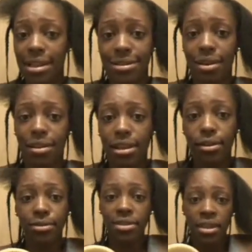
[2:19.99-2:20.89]
That's all I
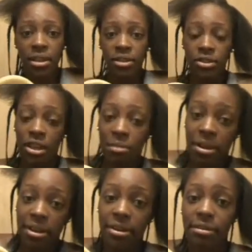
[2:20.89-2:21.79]
use, shea
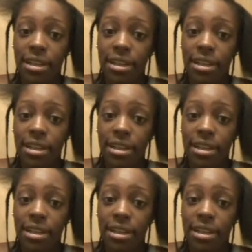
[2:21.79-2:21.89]
butter.